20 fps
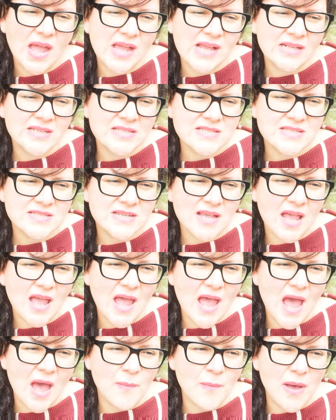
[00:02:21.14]
It's
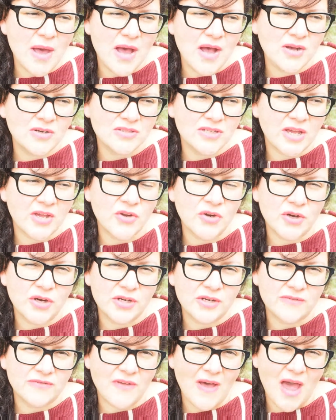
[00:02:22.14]
about a herd of